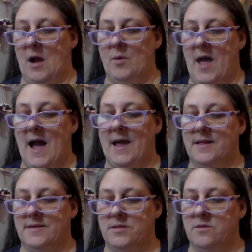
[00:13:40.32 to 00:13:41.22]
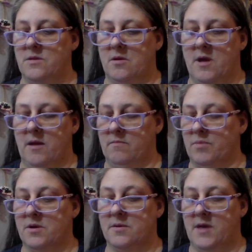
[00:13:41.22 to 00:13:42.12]
I, I had okay
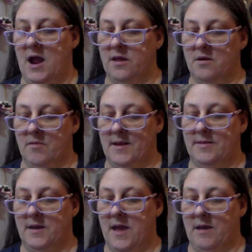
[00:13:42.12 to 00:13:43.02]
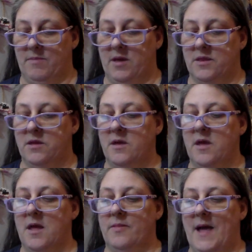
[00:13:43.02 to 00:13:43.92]
because Katie and Gracie came in.
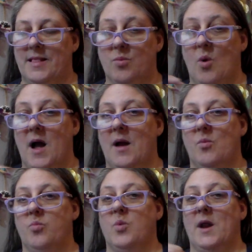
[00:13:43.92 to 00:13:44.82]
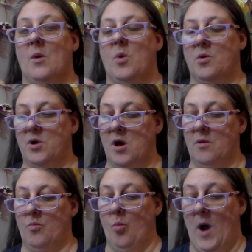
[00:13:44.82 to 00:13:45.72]
That's why when I woke
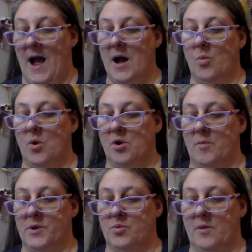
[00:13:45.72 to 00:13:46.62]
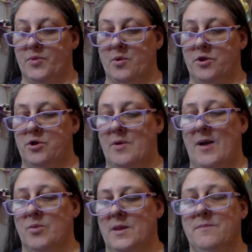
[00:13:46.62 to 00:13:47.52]
up, why I woke up at 12:32.
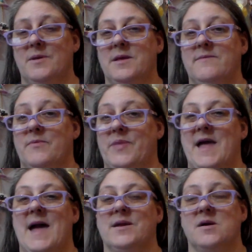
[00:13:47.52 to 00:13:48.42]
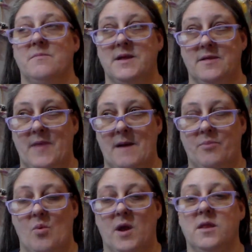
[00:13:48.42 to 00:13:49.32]
I really believe if they hadn't come in at
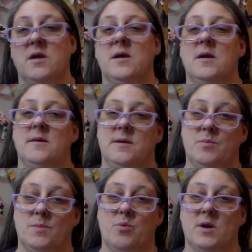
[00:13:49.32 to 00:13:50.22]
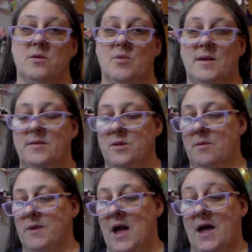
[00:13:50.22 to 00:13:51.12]
that point, she was bringing Gracie
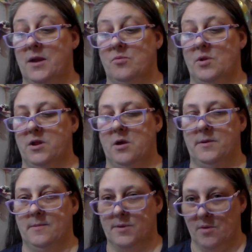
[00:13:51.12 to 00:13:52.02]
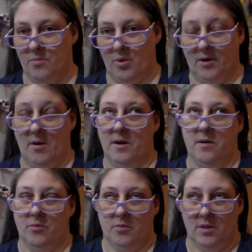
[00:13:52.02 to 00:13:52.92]
to me. I didn't really know she was going to bring her. I
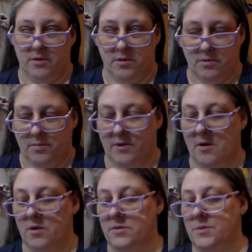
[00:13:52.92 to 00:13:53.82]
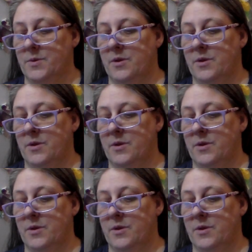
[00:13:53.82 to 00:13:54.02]
never really did, to be honest.